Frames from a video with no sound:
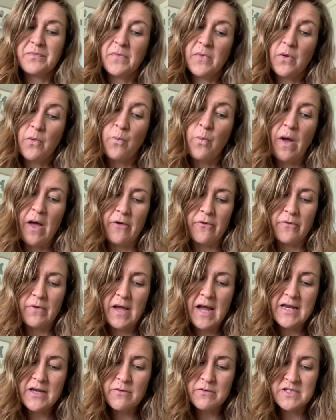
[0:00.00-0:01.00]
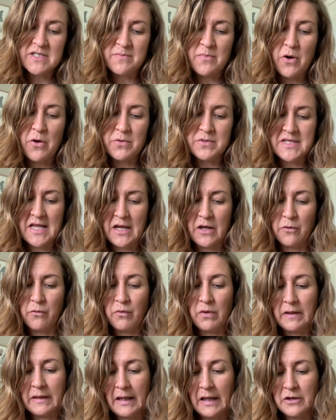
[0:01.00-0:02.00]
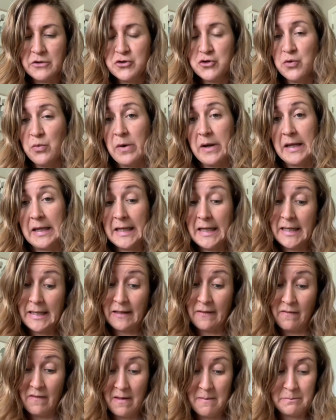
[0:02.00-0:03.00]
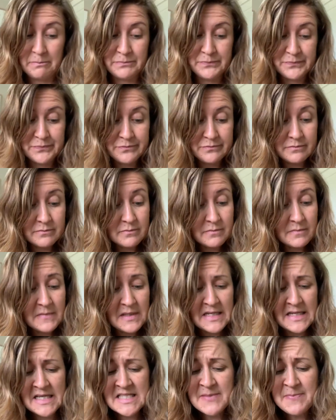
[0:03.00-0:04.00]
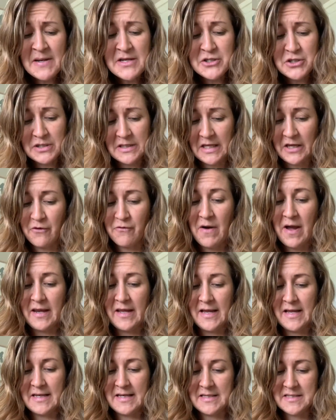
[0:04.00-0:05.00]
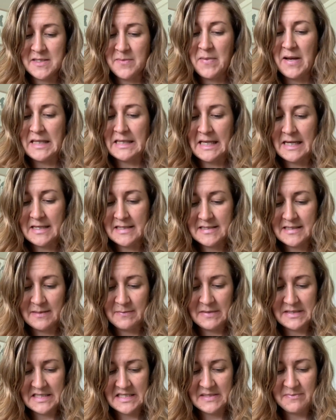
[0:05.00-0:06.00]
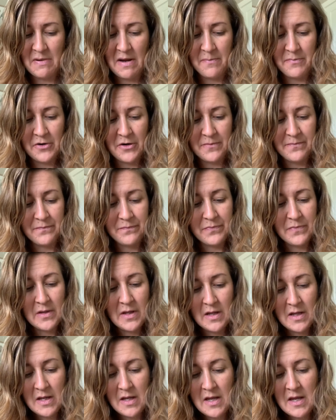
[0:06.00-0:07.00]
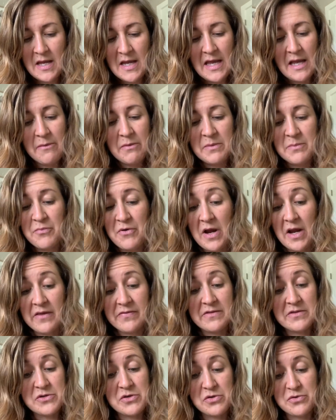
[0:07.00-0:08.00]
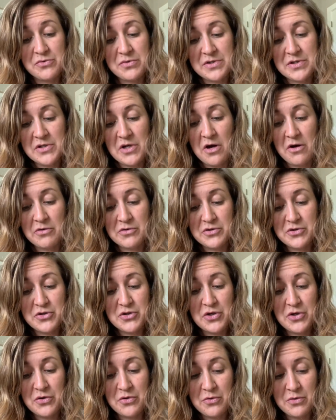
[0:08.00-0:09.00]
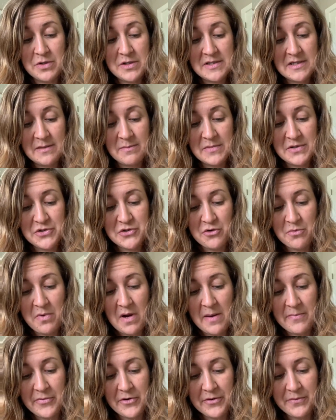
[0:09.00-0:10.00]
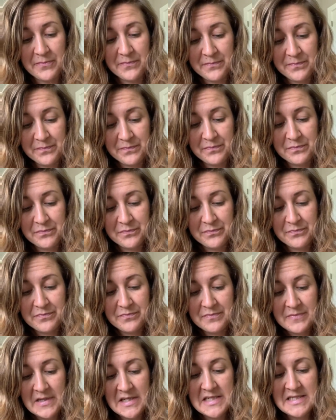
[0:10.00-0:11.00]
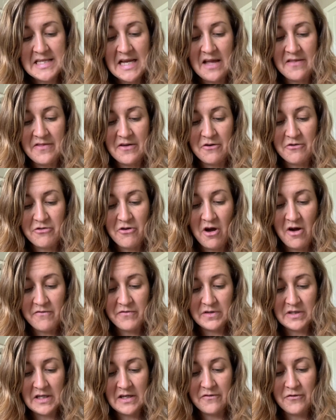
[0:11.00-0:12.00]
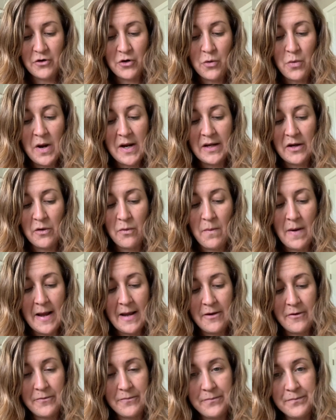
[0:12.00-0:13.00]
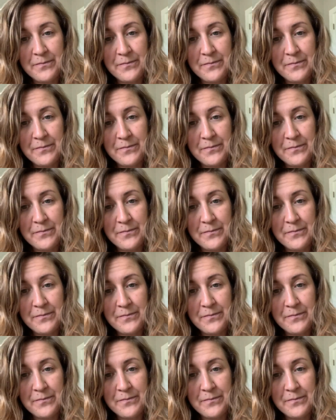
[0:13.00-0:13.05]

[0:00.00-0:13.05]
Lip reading: "Well, I don't suppose I could really enjoy eating them. Especially Greta and Isabella," said Mrs. Popper. "It would break the children's hearts, too," said Mr. Popper. He sat there thoughtfully for quite a while.